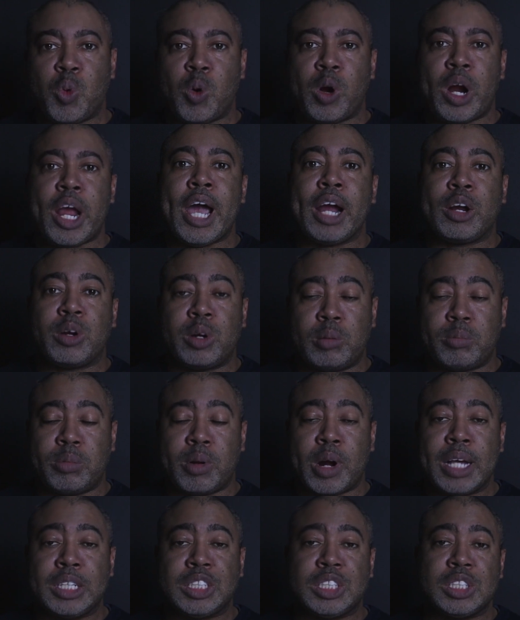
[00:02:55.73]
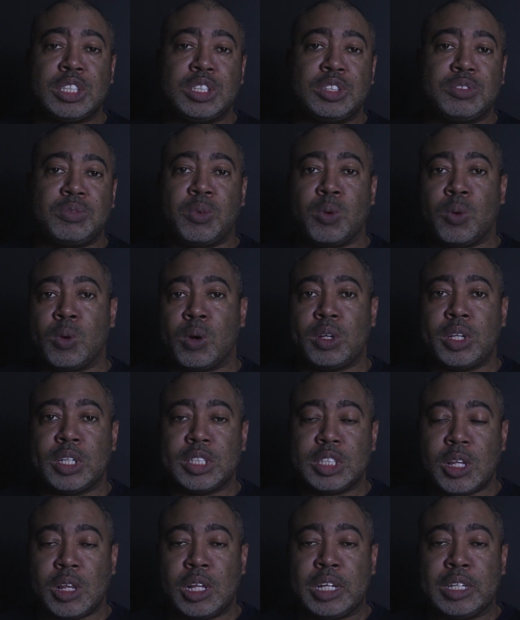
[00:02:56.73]
more accurate prices for
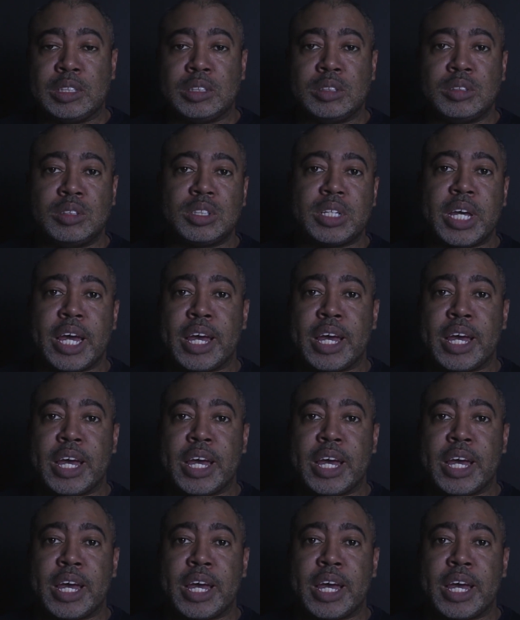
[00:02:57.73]
this lens.